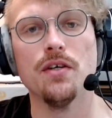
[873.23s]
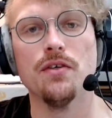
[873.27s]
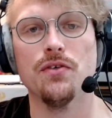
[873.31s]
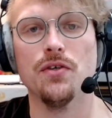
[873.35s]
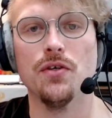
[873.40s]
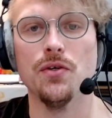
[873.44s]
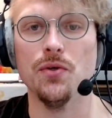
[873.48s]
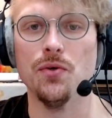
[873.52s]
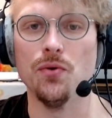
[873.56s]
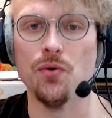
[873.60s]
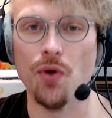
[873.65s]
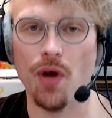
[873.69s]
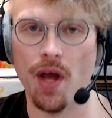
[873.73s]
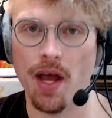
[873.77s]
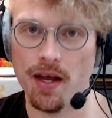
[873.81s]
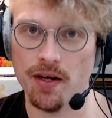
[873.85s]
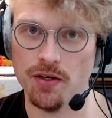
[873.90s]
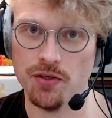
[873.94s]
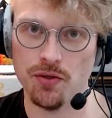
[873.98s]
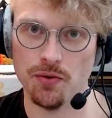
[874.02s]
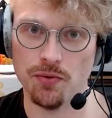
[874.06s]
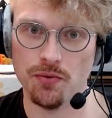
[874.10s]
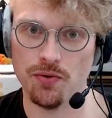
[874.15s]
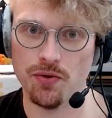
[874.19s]
to
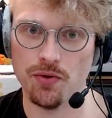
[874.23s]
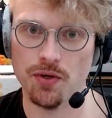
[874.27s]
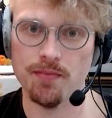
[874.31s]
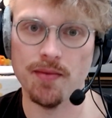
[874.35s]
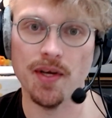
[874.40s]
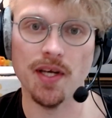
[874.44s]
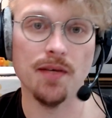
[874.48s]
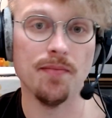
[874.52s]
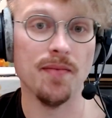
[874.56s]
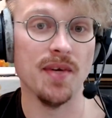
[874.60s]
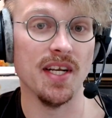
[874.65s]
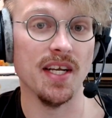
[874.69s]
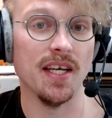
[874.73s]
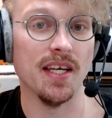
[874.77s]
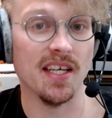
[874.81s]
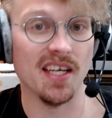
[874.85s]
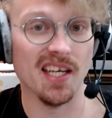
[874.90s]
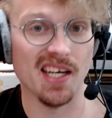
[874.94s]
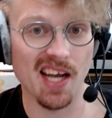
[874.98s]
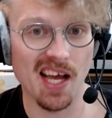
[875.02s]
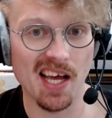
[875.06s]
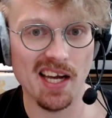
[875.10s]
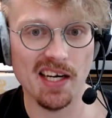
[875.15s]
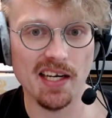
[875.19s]
exothermic, meaning
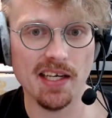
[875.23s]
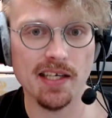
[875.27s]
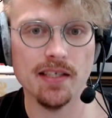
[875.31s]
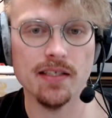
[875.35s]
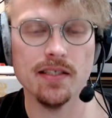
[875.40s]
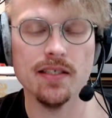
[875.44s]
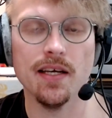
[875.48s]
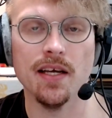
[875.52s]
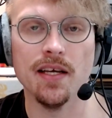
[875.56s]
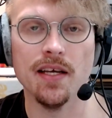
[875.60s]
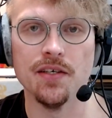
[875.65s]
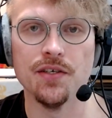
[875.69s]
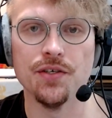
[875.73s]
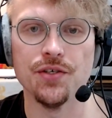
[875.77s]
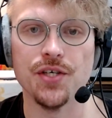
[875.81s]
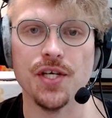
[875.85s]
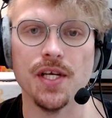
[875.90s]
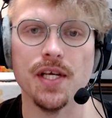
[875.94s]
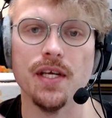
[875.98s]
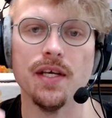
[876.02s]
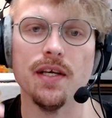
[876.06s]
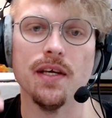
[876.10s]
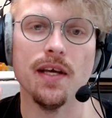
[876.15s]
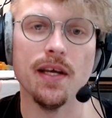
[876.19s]
kinetic
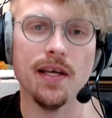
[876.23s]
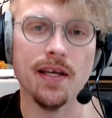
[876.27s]
energy,